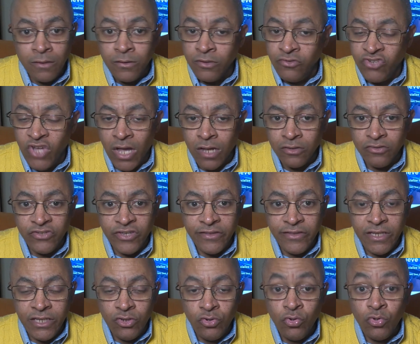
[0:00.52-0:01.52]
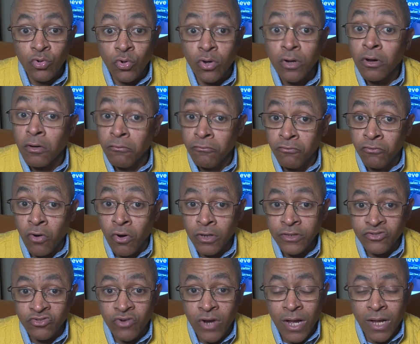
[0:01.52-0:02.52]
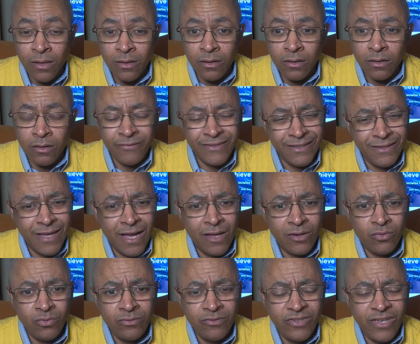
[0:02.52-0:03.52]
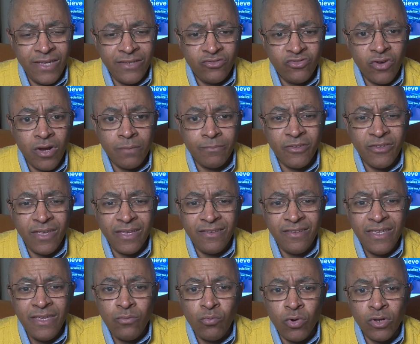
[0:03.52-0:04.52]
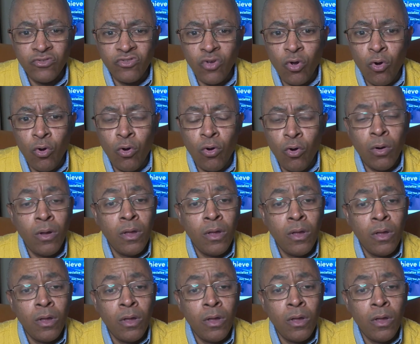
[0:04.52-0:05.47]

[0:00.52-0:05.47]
The judge in the New York fraud trial of Donald J. Trump says he wants all